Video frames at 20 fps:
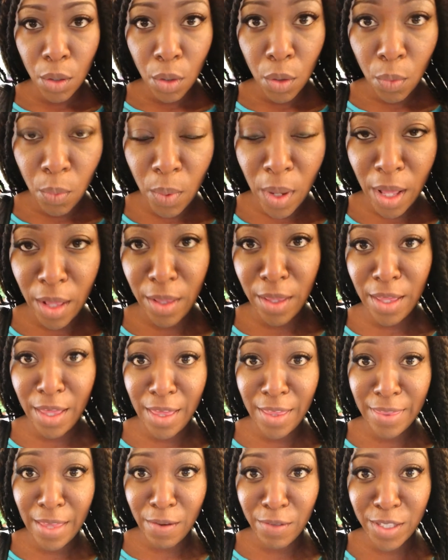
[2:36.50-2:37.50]
Well,
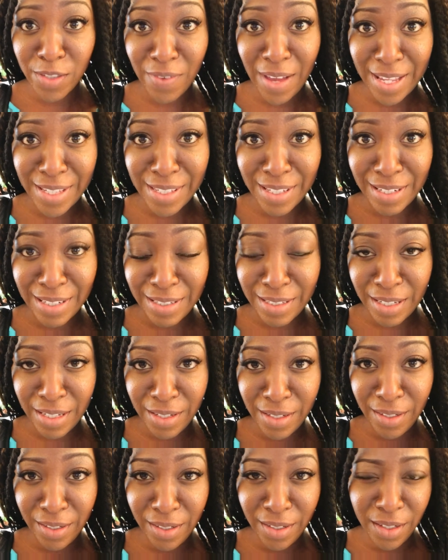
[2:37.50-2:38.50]
that was fast and easy.
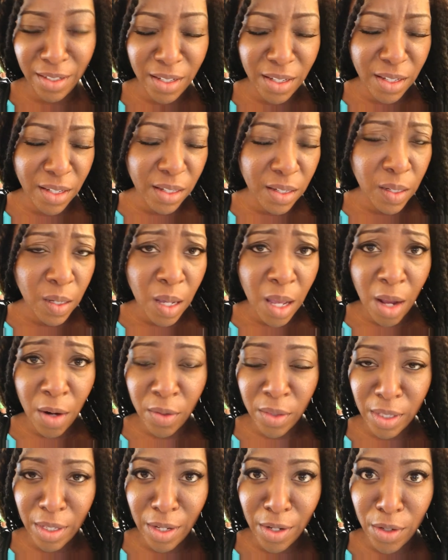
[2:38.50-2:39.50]
I don't
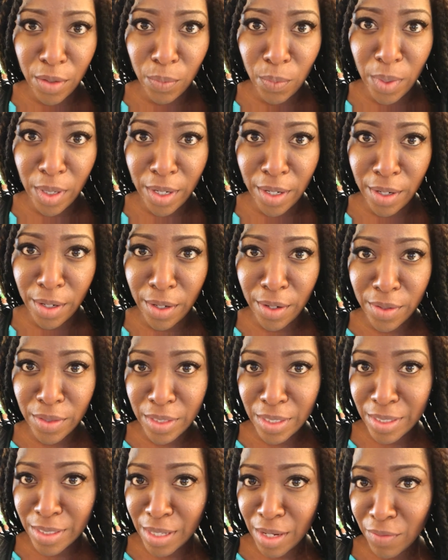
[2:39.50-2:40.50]
think I could wear
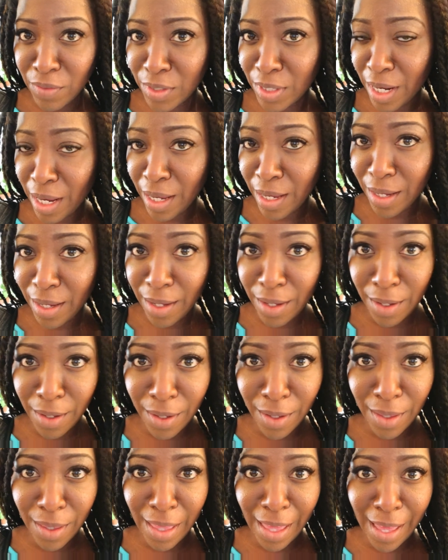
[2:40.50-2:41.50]
these every day,
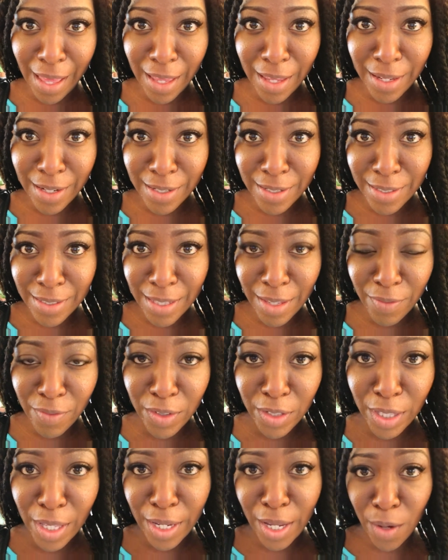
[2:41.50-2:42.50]
and they feel
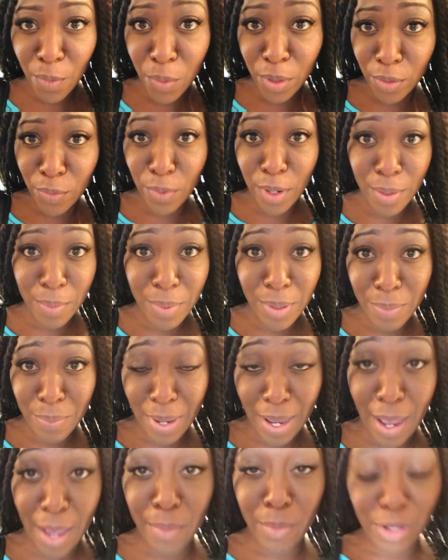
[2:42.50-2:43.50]
like I want to rub my
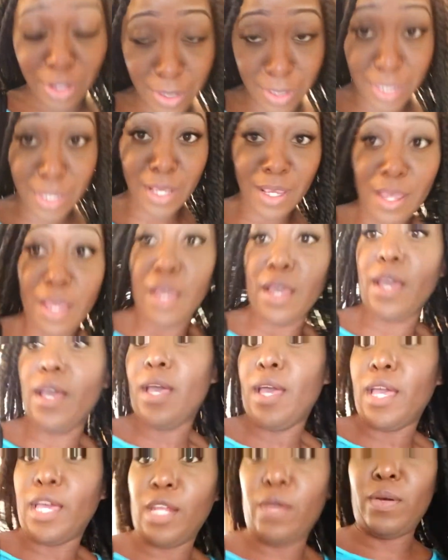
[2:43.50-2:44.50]
eyeballs.
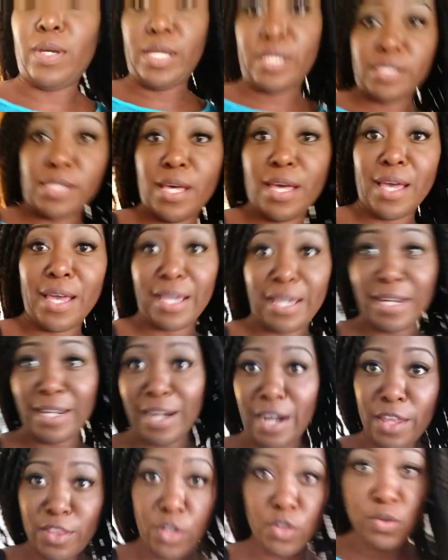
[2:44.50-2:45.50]
Anyways, I gotta
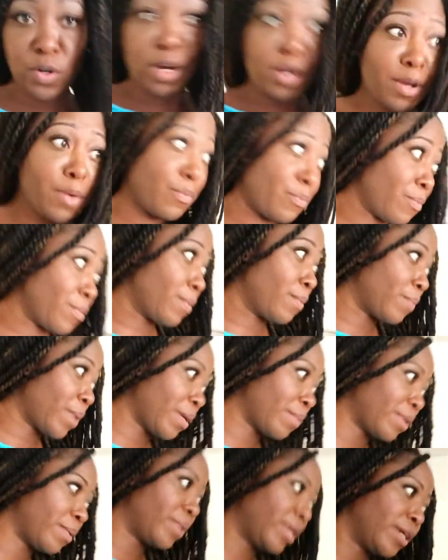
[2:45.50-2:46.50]
get out the door. Bye,
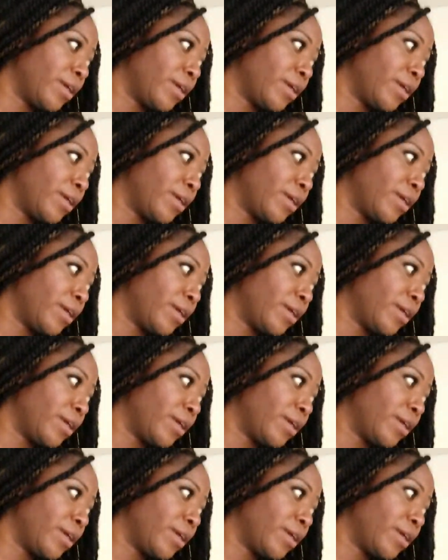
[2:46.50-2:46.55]
baby.